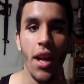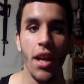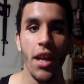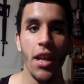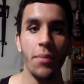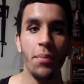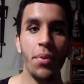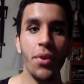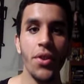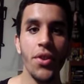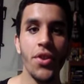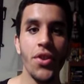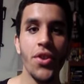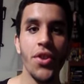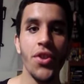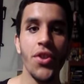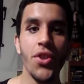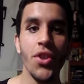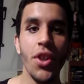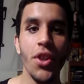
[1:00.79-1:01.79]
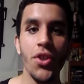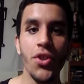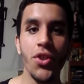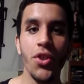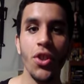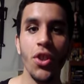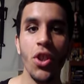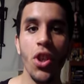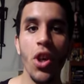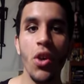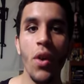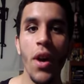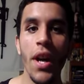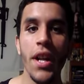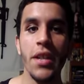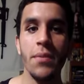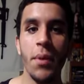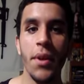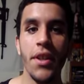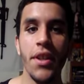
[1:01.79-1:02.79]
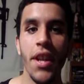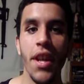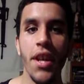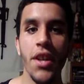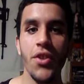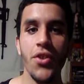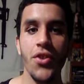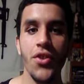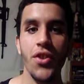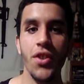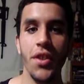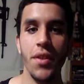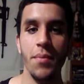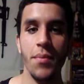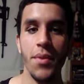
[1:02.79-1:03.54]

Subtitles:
He puts such low expectations in